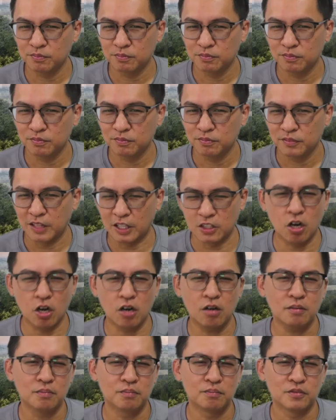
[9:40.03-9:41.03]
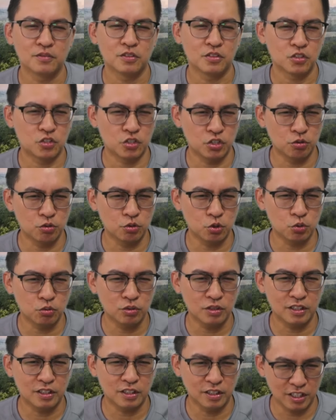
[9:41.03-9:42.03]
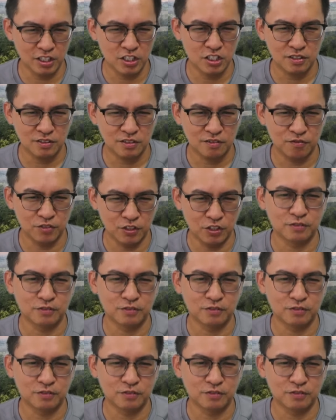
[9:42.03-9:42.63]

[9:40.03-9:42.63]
That's all. See you soon in the next video.